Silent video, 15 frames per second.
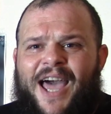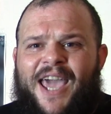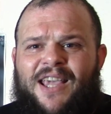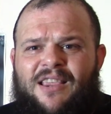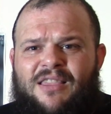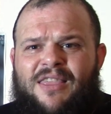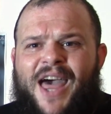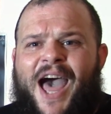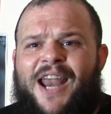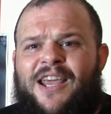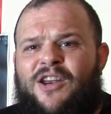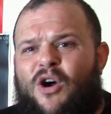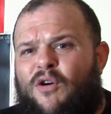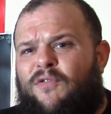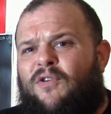liked
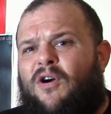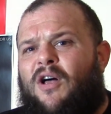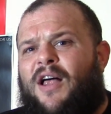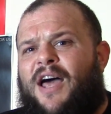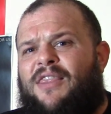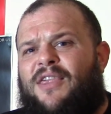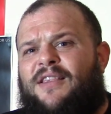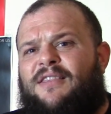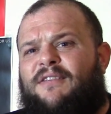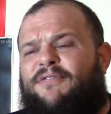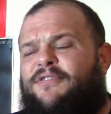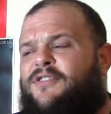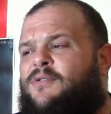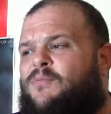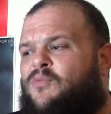that, and overall I thought the
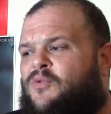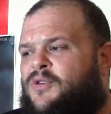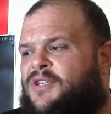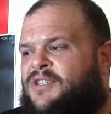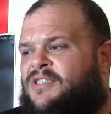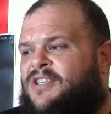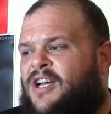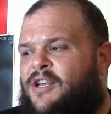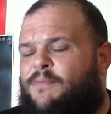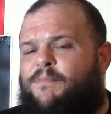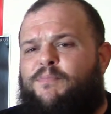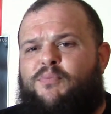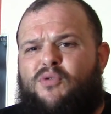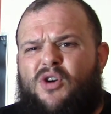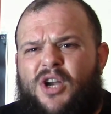film was done
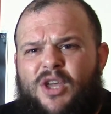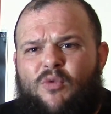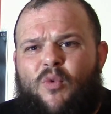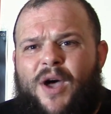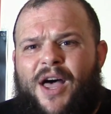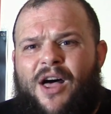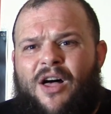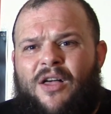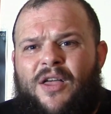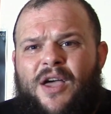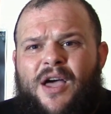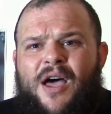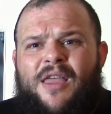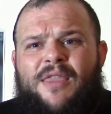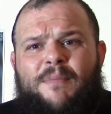pretty
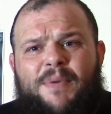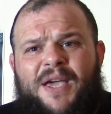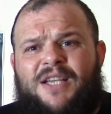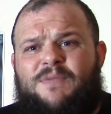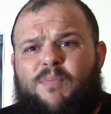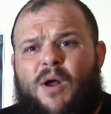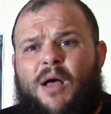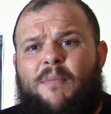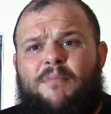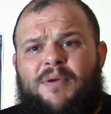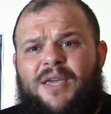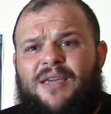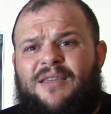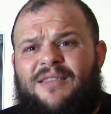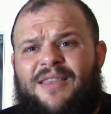well. The biggest problem
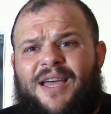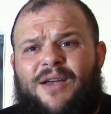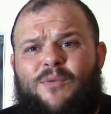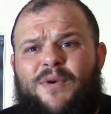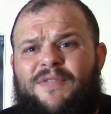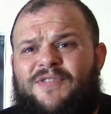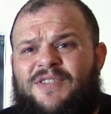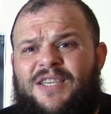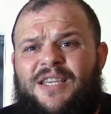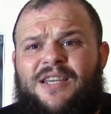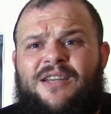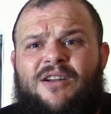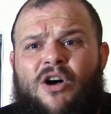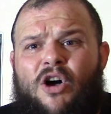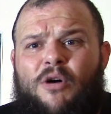being that we've
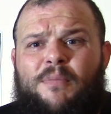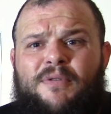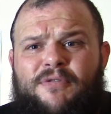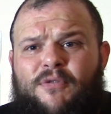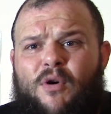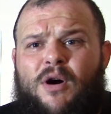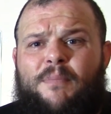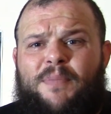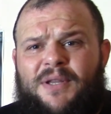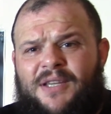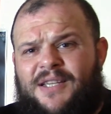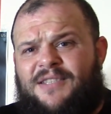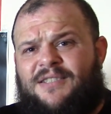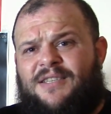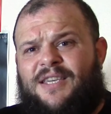seen it all before, but
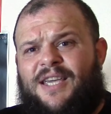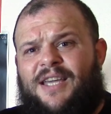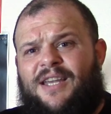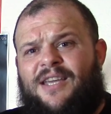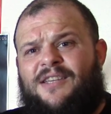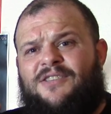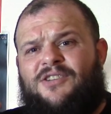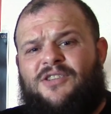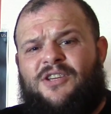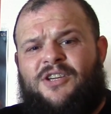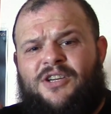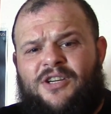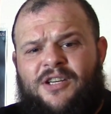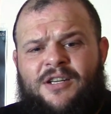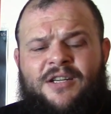let's get into
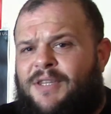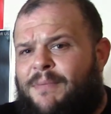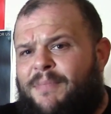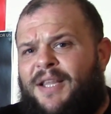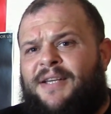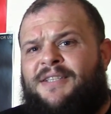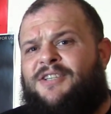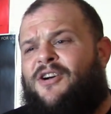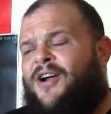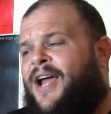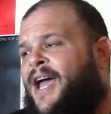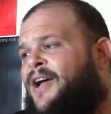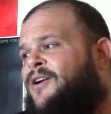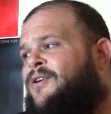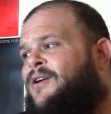the
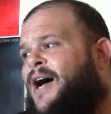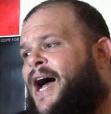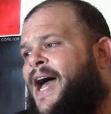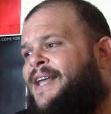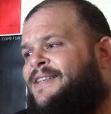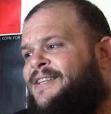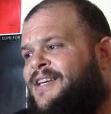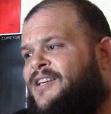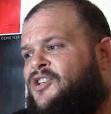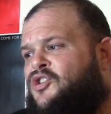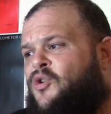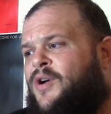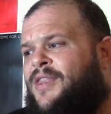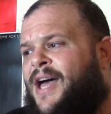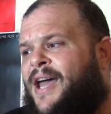military angle. I did
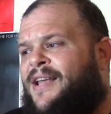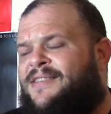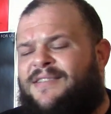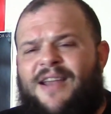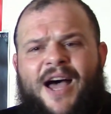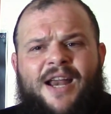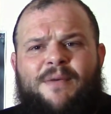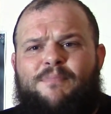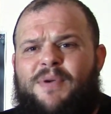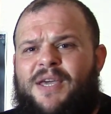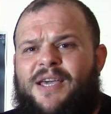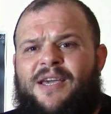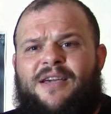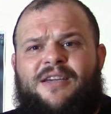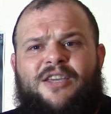enjoy that. It's not a
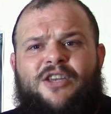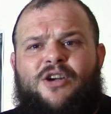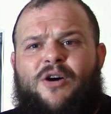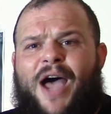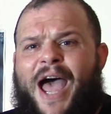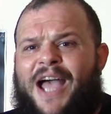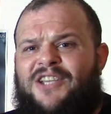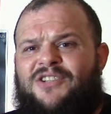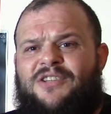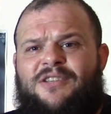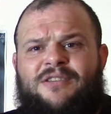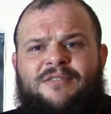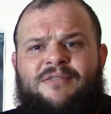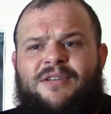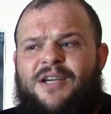big, you know,
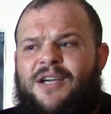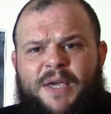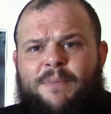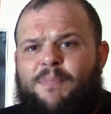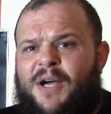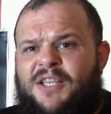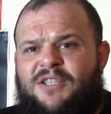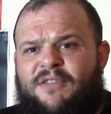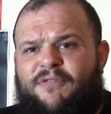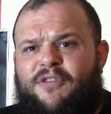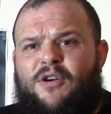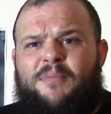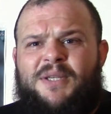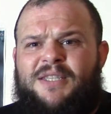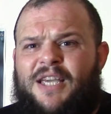action, big budget
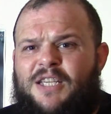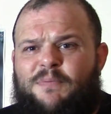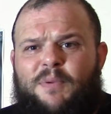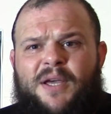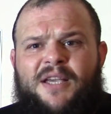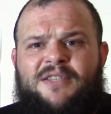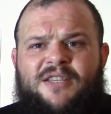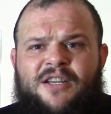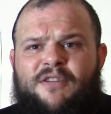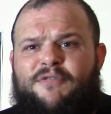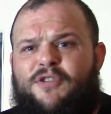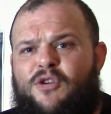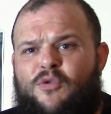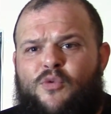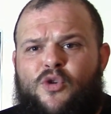film. It takes place in a
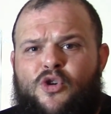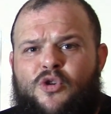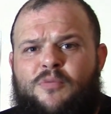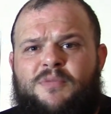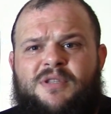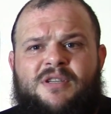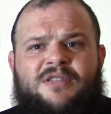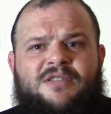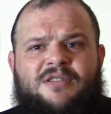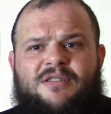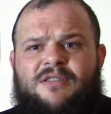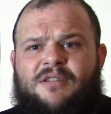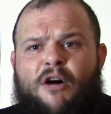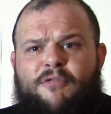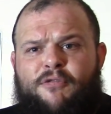few rooms.
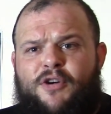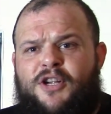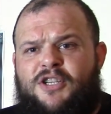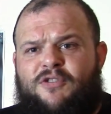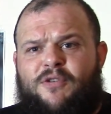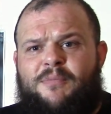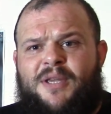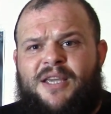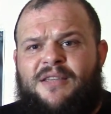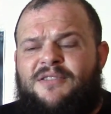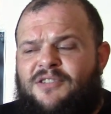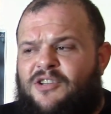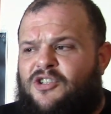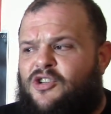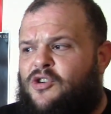It's all footage from the
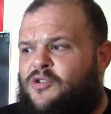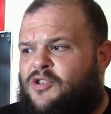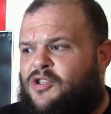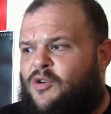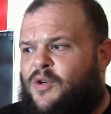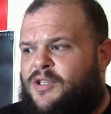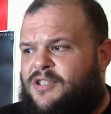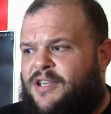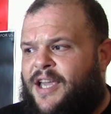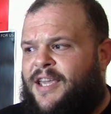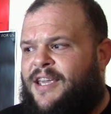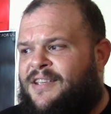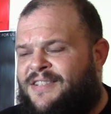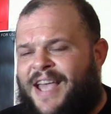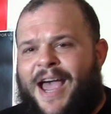Institute, so it's
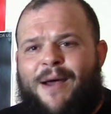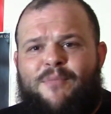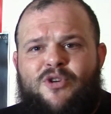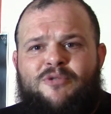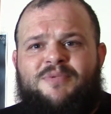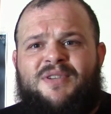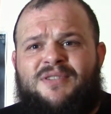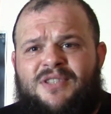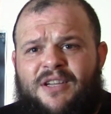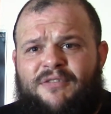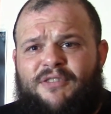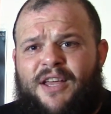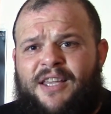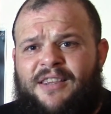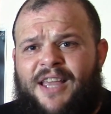like exam rooms and
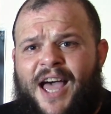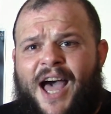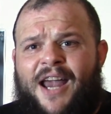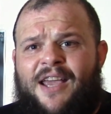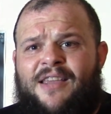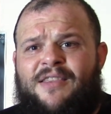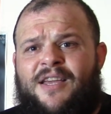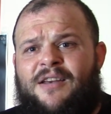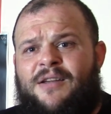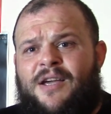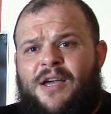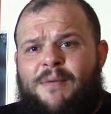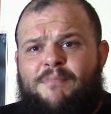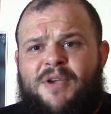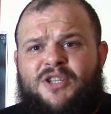stuff like that, and then
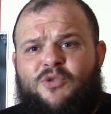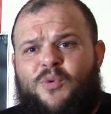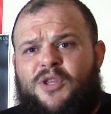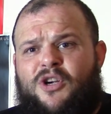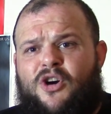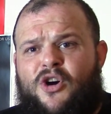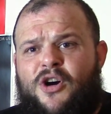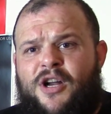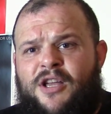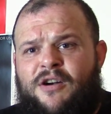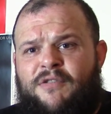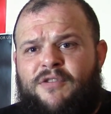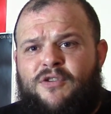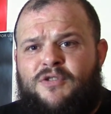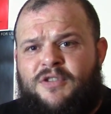mixed with current
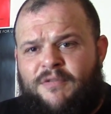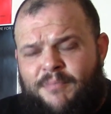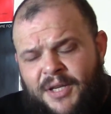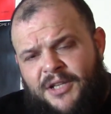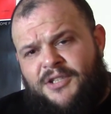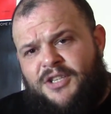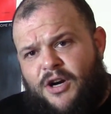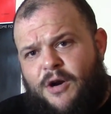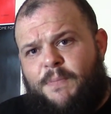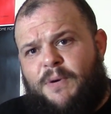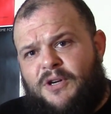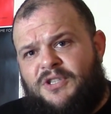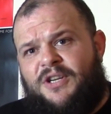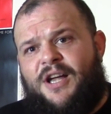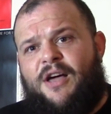interviews of military
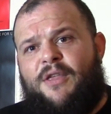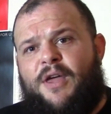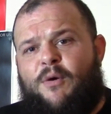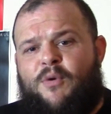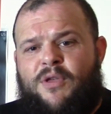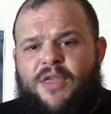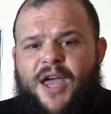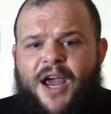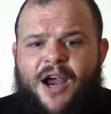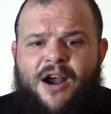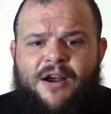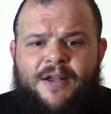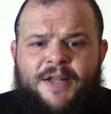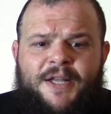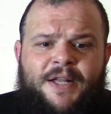personnel that were
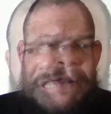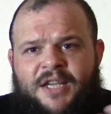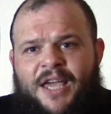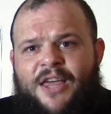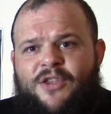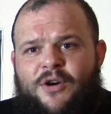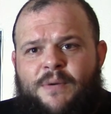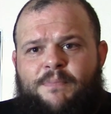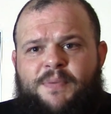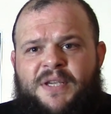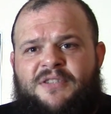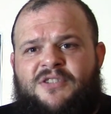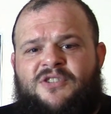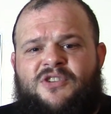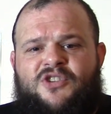there. Together it
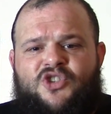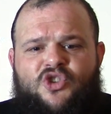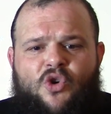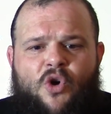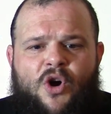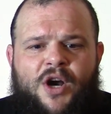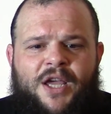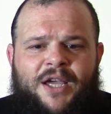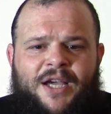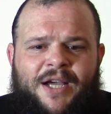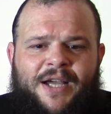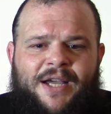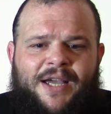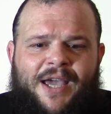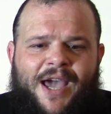pieces the story.
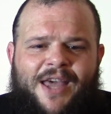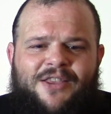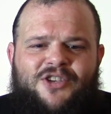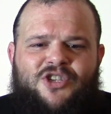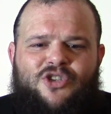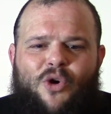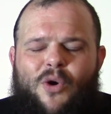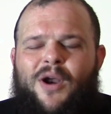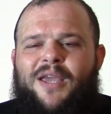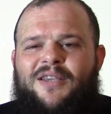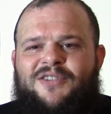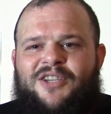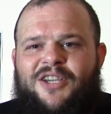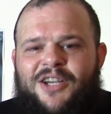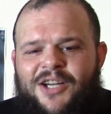And the story
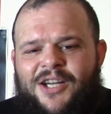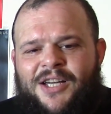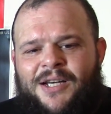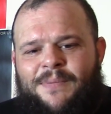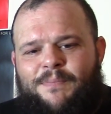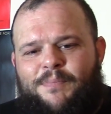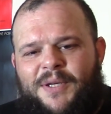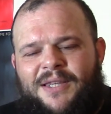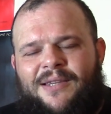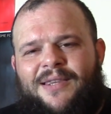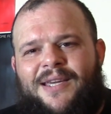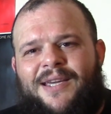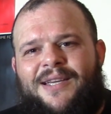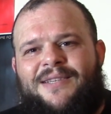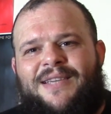is good, but the
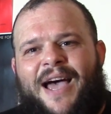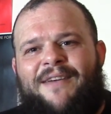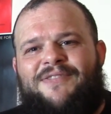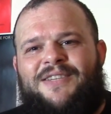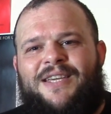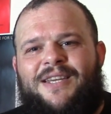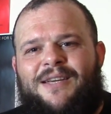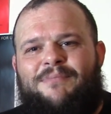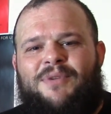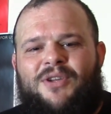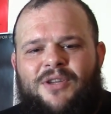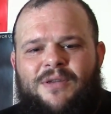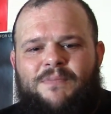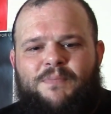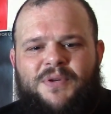thing is, I've seen a
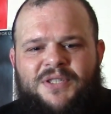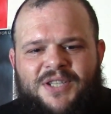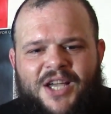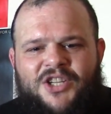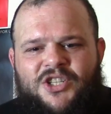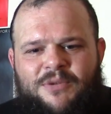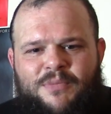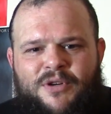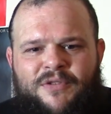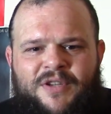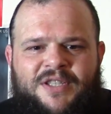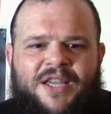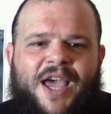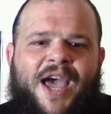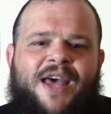million possession
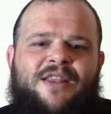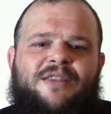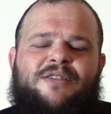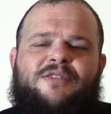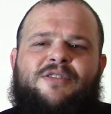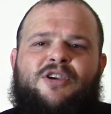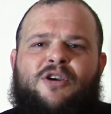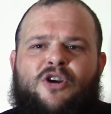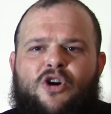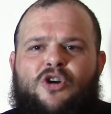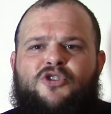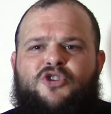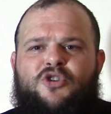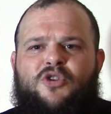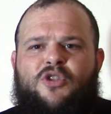movies, and the
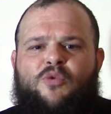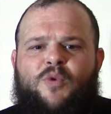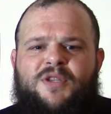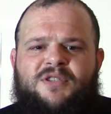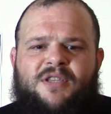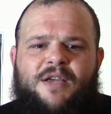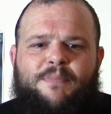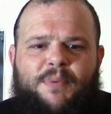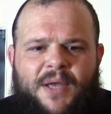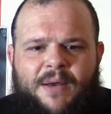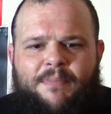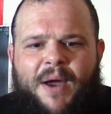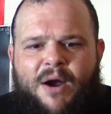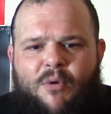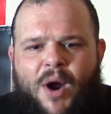girl Judith Winstead,
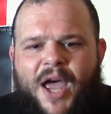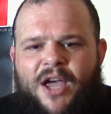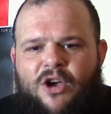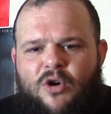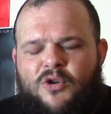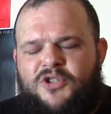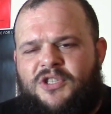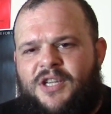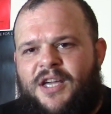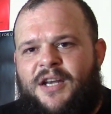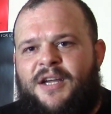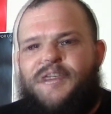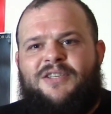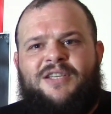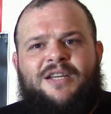played by Rhea
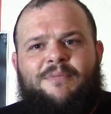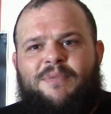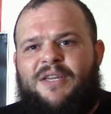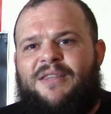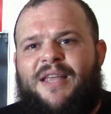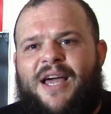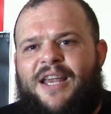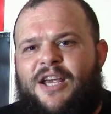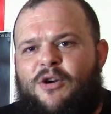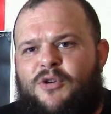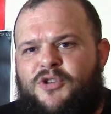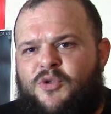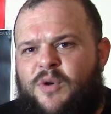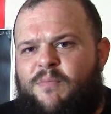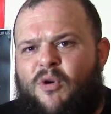Kolstad, she's gonna be in that
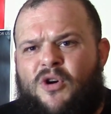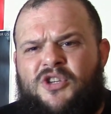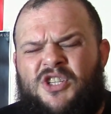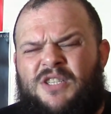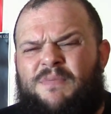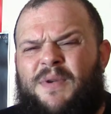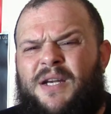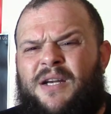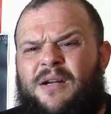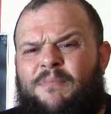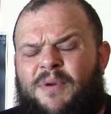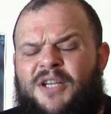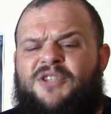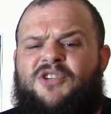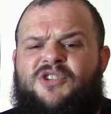Heroes Reborn, she's been in a
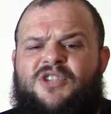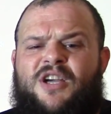bunch of